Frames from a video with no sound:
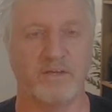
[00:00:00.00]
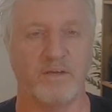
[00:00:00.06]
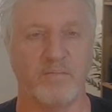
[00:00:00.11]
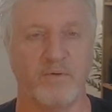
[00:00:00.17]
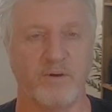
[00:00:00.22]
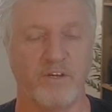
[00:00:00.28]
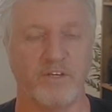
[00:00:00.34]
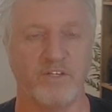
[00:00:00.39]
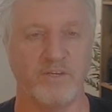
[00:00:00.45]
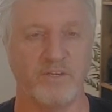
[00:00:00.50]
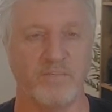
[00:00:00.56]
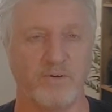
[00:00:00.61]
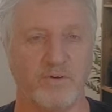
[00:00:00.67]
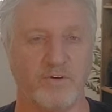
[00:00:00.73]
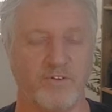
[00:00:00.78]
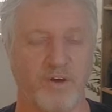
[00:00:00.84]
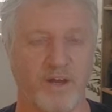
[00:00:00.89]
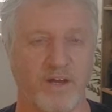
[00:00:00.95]
apprenticeship
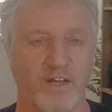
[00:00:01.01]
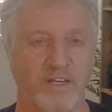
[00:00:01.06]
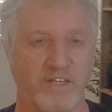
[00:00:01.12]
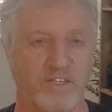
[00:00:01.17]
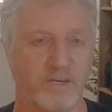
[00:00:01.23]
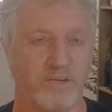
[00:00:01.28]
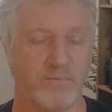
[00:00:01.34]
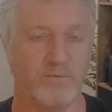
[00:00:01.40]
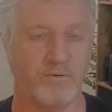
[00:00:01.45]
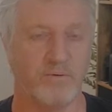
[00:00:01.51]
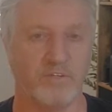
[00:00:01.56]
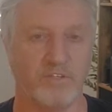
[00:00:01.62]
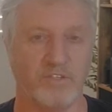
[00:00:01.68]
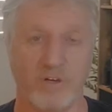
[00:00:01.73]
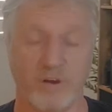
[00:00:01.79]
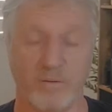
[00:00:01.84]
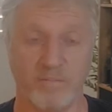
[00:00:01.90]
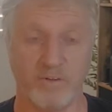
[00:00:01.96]
or traineeship or the
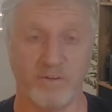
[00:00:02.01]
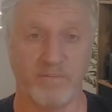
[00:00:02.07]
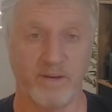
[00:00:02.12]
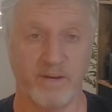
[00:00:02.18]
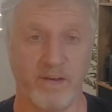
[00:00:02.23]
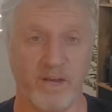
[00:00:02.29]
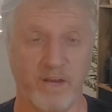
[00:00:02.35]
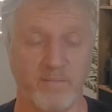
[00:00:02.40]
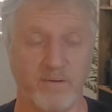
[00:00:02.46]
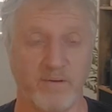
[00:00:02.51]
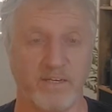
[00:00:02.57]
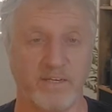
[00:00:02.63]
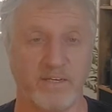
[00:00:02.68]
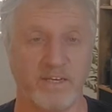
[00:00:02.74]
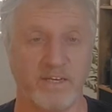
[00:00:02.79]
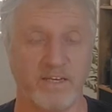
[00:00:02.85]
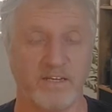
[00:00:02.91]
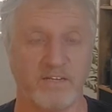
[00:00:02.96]
job you've been hoping to
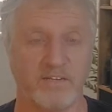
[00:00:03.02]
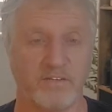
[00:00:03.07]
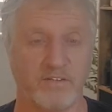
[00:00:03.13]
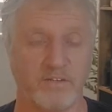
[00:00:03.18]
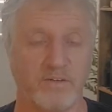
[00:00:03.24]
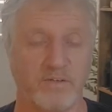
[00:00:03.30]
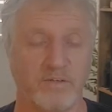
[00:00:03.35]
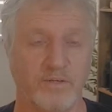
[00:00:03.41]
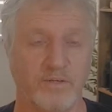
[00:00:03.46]
get into,